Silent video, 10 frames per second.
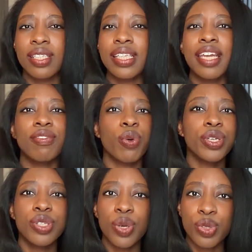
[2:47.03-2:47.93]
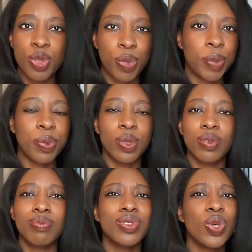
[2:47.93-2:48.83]
Send voice notes to people,
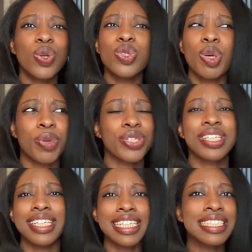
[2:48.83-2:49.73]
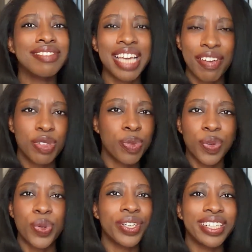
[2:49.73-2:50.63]
talk to a person. It doesn't even have to be
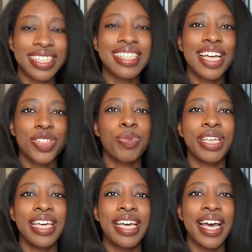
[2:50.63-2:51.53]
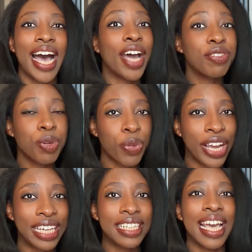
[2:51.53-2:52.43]
recorded, it just has to be out of your
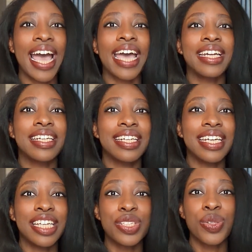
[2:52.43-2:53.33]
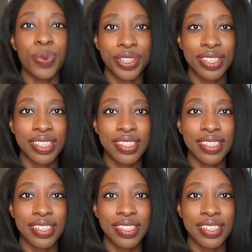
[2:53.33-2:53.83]
brain and into the world.